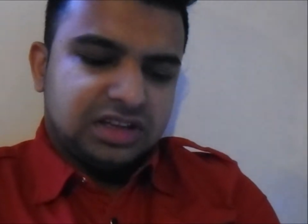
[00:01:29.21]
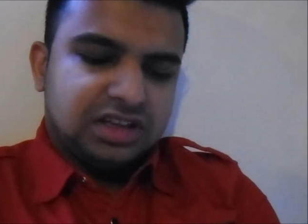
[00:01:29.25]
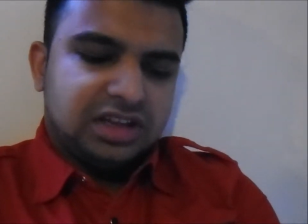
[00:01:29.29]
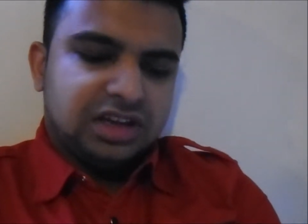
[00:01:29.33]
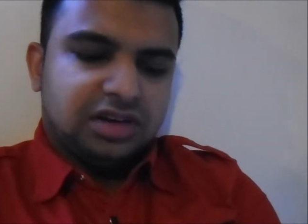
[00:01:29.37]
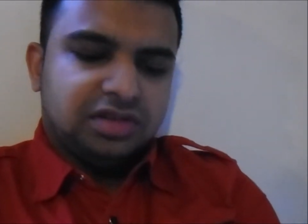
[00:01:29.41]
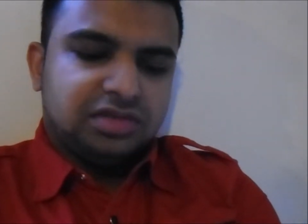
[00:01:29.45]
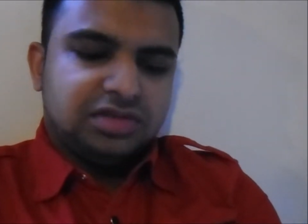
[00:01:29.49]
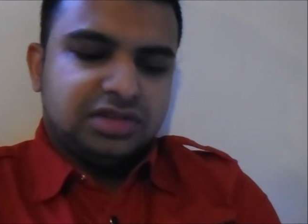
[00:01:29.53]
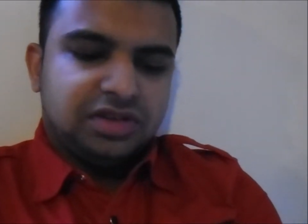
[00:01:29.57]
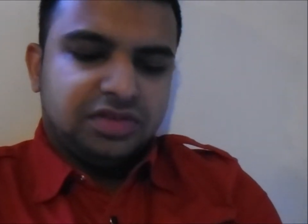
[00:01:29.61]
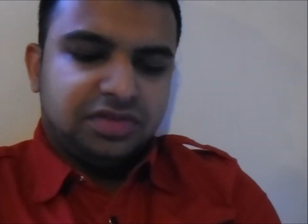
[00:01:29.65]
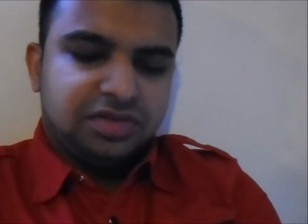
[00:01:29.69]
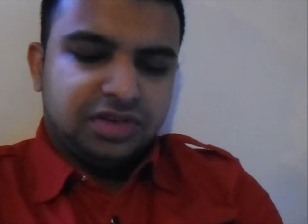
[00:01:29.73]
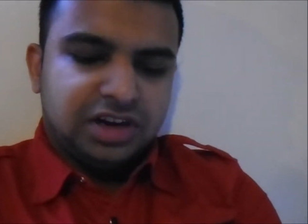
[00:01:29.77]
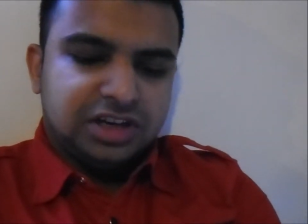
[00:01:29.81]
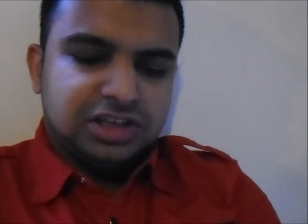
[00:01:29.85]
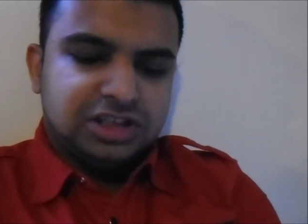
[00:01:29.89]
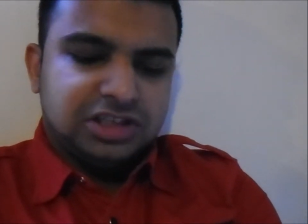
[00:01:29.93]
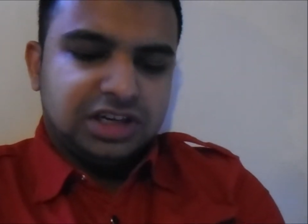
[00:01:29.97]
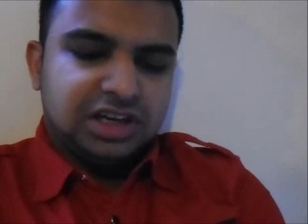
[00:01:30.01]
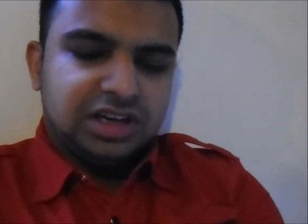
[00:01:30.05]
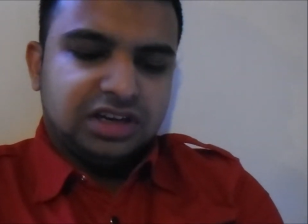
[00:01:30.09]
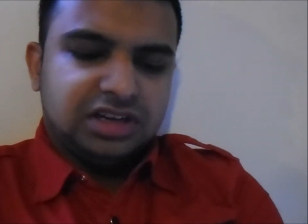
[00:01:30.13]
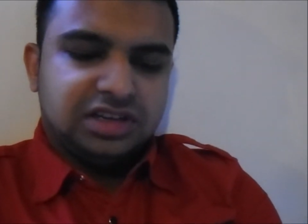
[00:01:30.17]
you know,
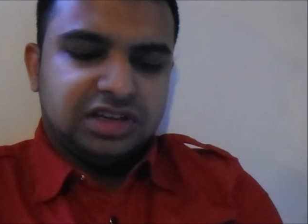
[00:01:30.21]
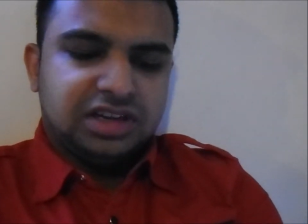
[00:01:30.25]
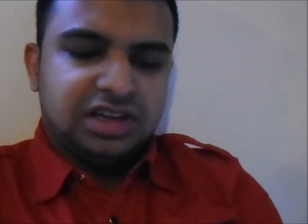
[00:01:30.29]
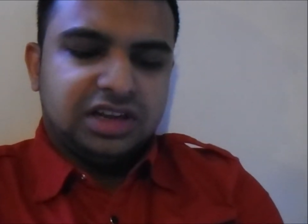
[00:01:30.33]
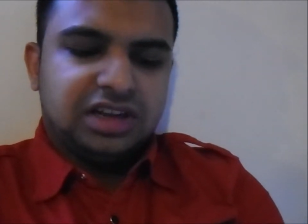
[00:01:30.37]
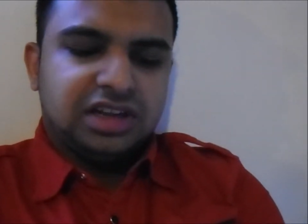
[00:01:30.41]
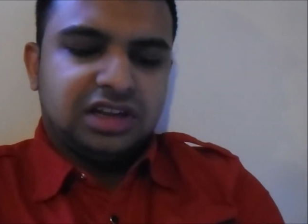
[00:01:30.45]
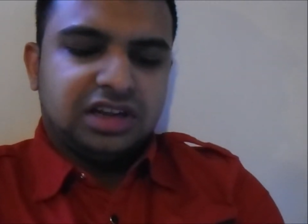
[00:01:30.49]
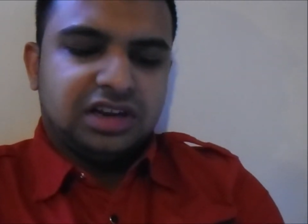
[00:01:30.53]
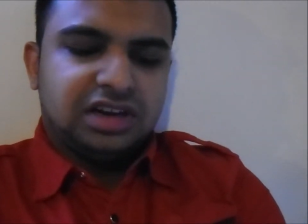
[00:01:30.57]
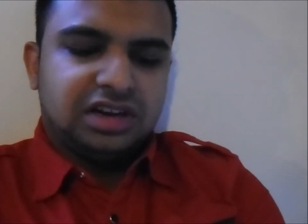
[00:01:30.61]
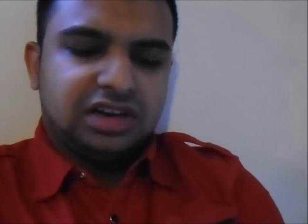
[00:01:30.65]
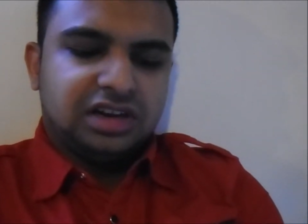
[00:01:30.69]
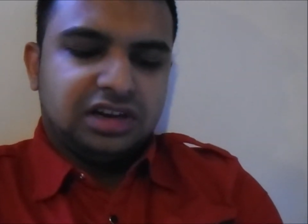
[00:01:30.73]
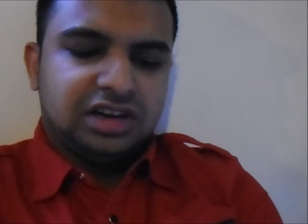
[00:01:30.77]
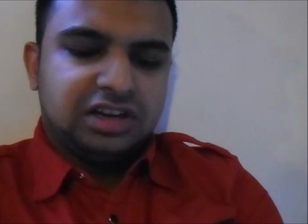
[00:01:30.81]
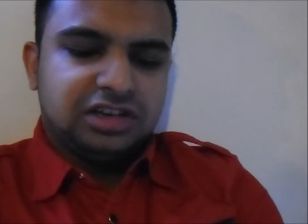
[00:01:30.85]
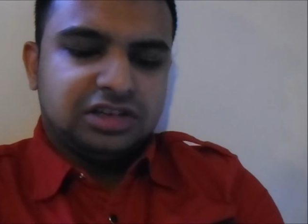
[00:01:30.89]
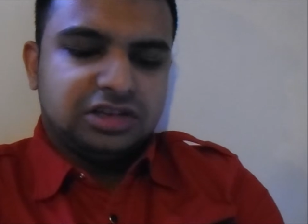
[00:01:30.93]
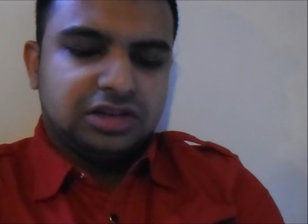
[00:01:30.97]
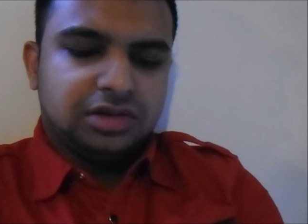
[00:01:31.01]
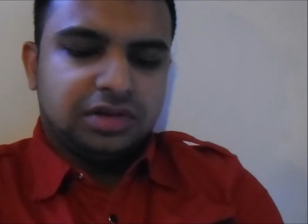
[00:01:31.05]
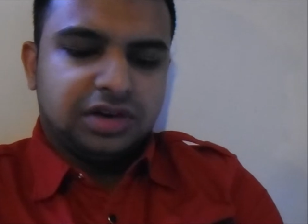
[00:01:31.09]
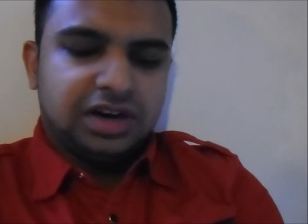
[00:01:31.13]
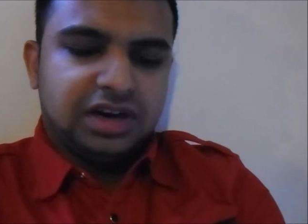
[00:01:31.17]
differentiating and
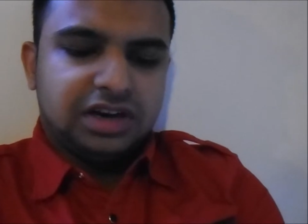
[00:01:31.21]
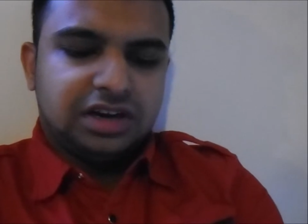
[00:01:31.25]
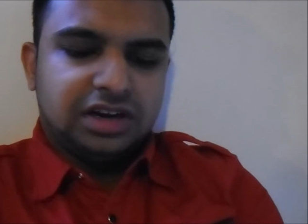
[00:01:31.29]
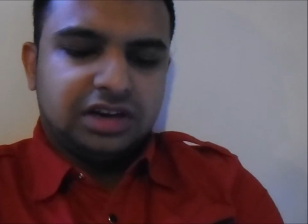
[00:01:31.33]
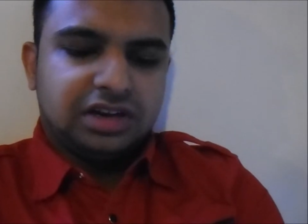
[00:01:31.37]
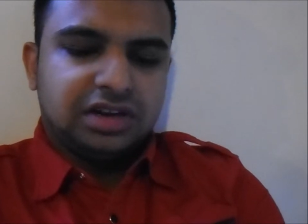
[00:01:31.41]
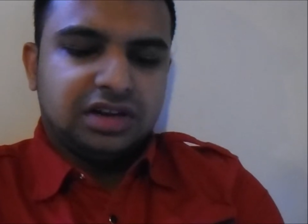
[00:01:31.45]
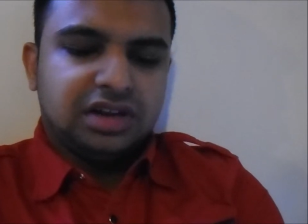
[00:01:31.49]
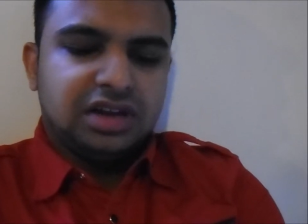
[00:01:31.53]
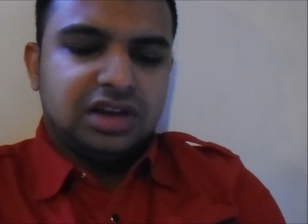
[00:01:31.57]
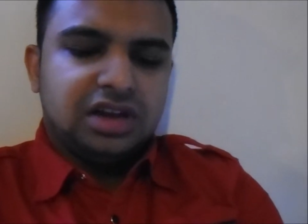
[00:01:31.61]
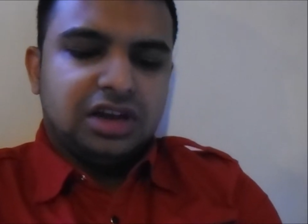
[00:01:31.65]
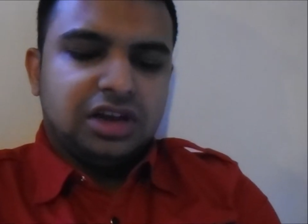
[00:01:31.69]
integrating